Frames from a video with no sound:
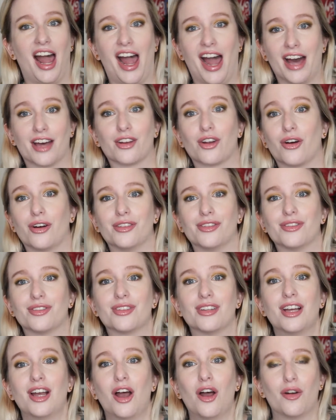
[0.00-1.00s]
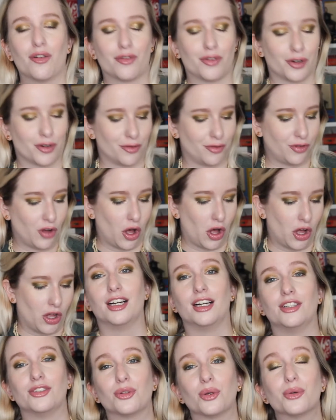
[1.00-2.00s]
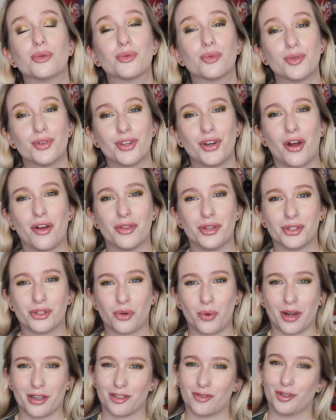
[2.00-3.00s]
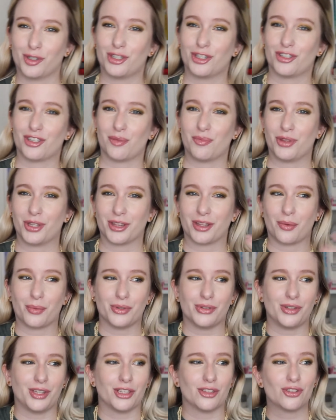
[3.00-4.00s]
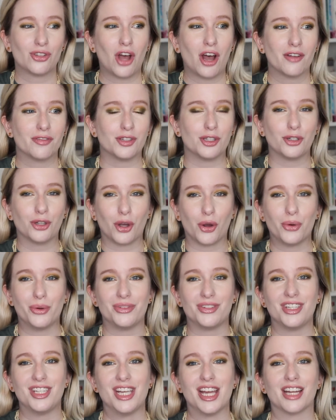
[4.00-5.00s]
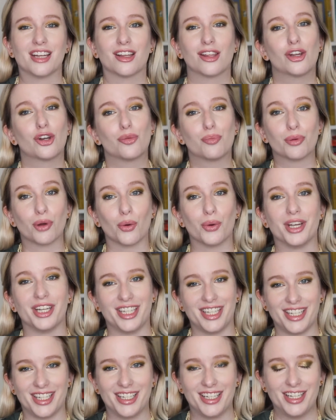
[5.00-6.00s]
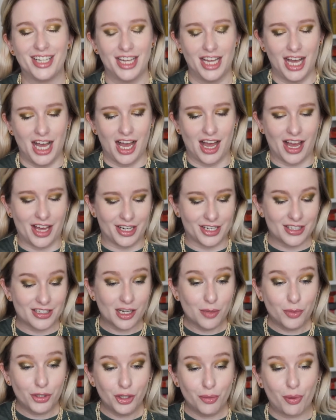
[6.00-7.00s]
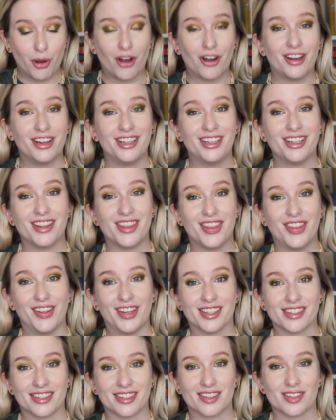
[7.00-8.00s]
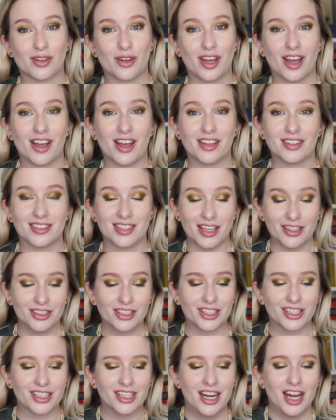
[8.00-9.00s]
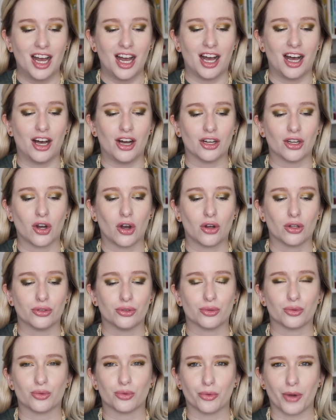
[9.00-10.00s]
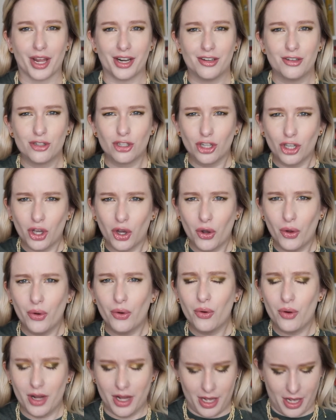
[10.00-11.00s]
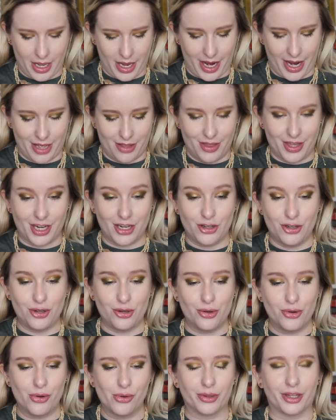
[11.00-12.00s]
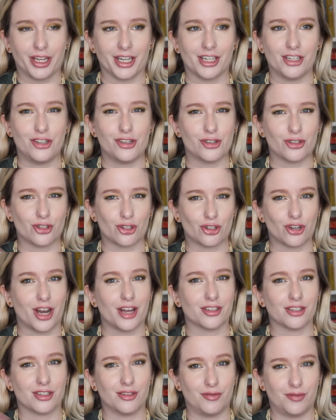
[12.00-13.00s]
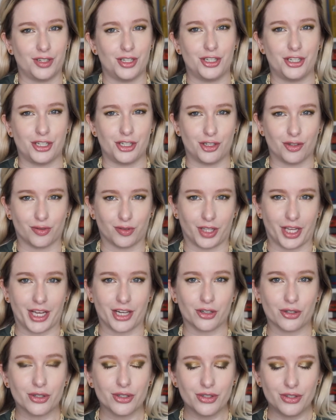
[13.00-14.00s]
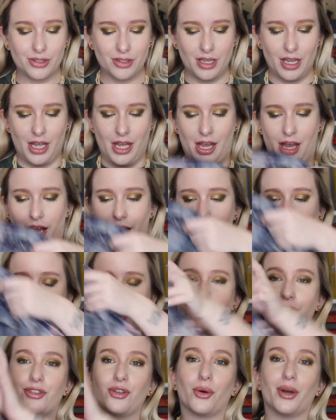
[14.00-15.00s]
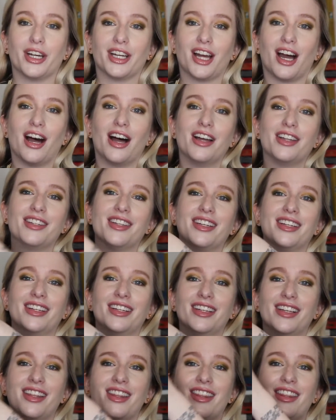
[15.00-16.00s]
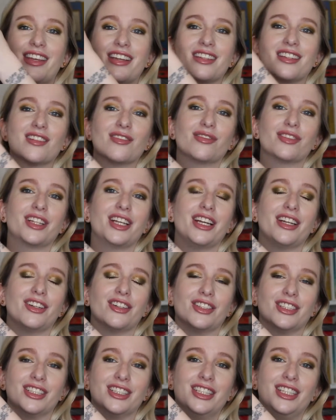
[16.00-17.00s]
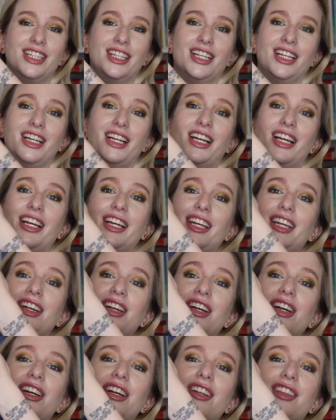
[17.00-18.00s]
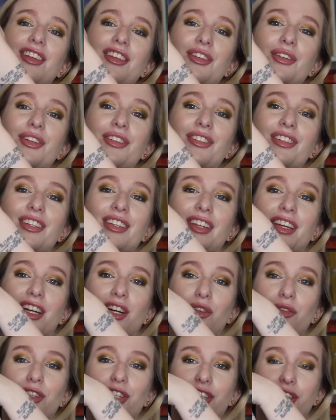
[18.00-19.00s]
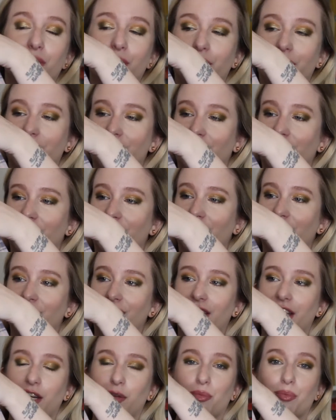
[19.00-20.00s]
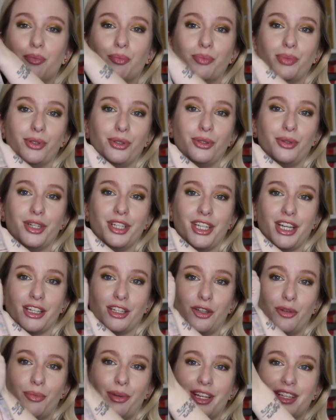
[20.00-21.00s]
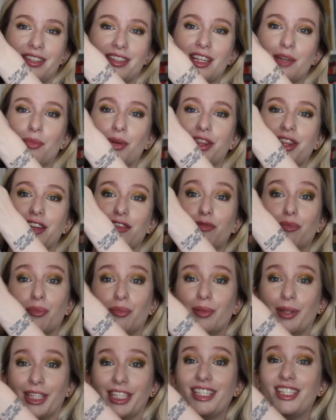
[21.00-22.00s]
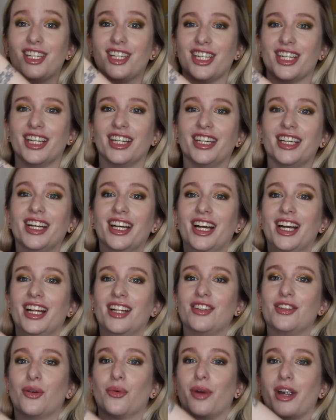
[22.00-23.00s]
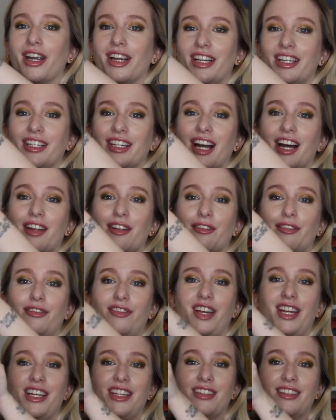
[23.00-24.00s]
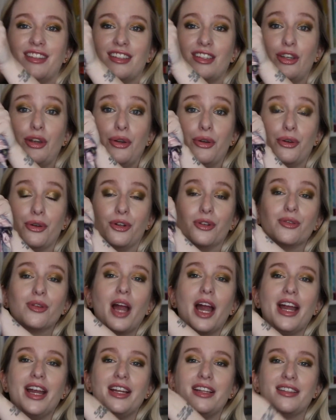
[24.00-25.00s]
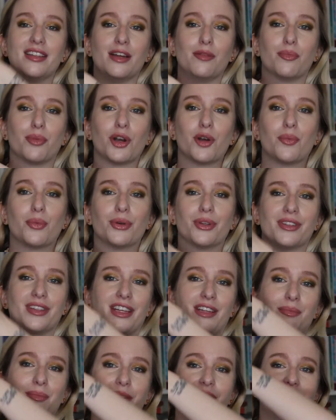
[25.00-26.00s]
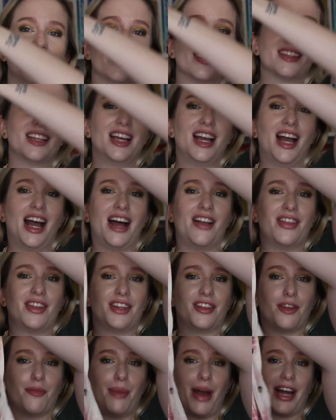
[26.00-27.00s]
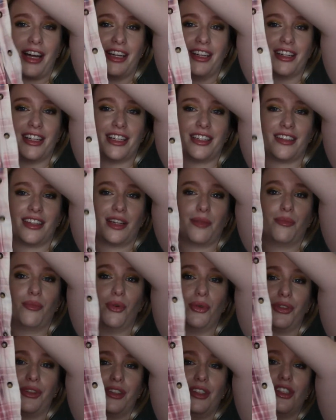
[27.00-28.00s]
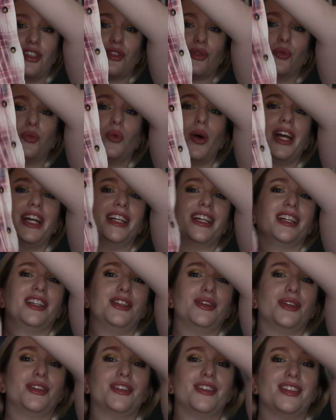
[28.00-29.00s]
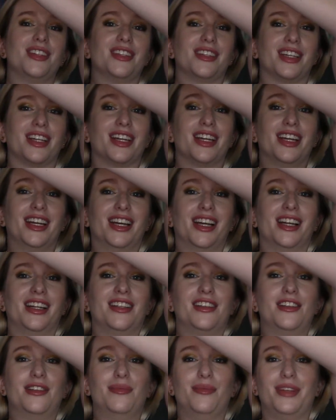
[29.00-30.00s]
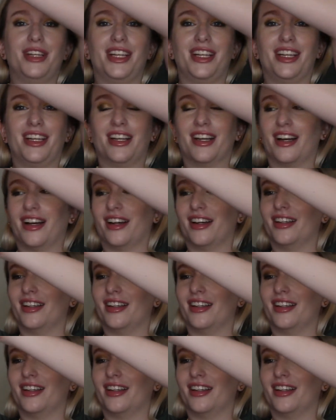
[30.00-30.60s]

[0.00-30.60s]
add-ons for fall. So I was really on this quest for just something that was like soft and cozy and a little broken in, and I stumbled upon this seller called Red & Co, and they do like distressed vintage flannels. And so I got this flannel here that you can see like originally was just this like blue and yellow basic, but they've bleached it to where it kind of fades to grays and purples and pinks, and then in the back here it gets like mostly just white. And you can see, like, to me,